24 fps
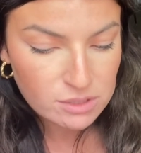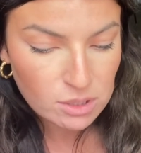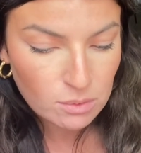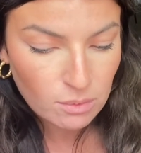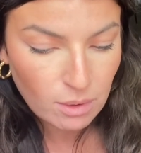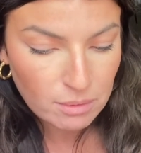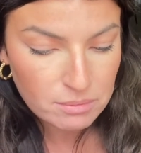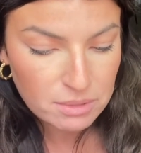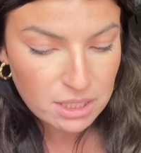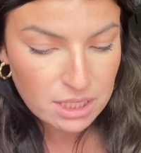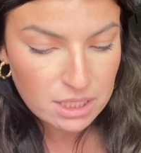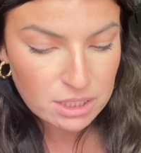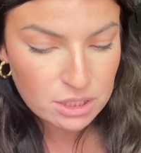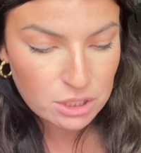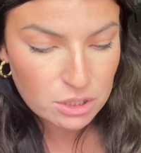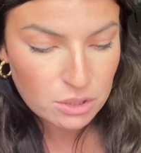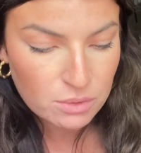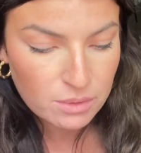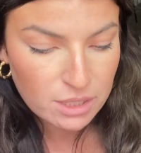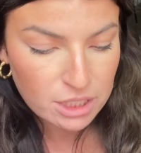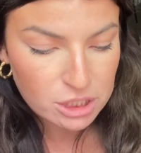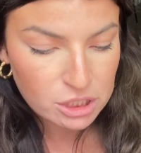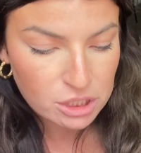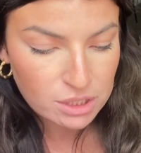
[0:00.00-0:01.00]
So what I'm going to
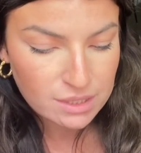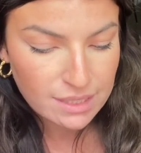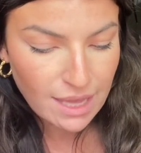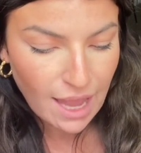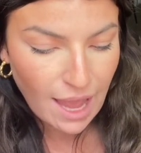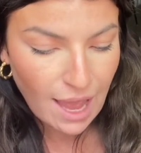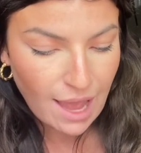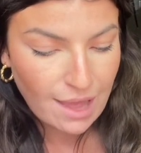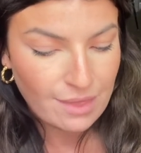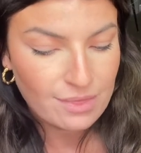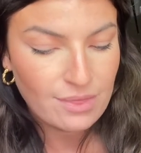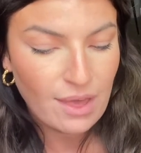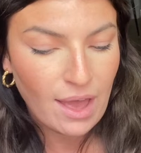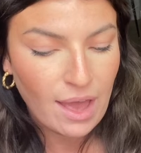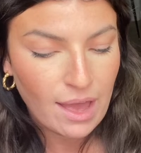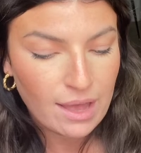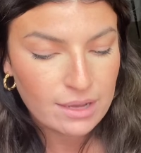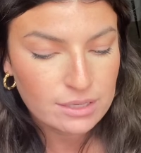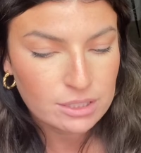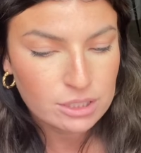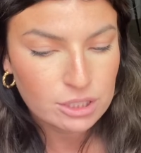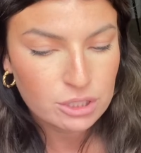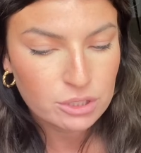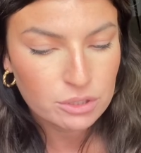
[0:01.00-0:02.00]
do is just add
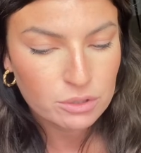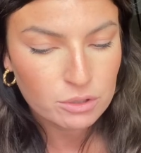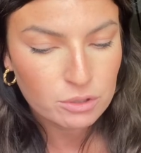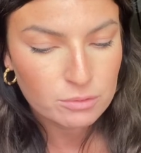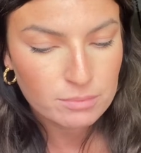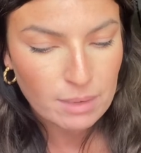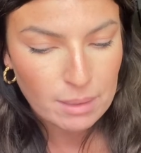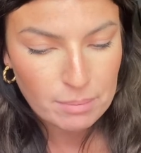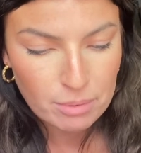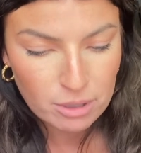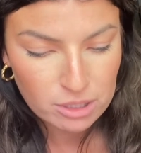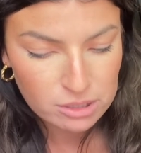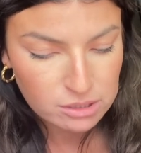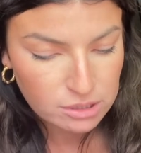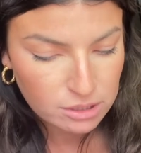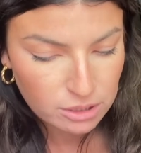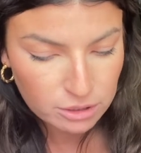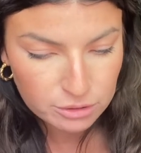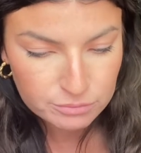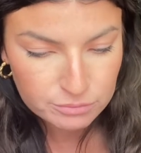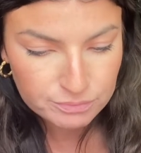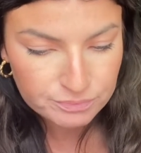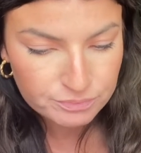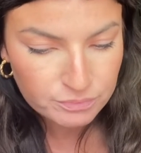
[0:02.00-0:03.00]
that to my
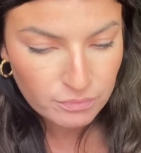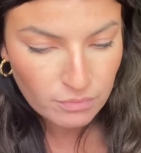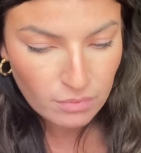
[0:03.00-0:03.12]
personal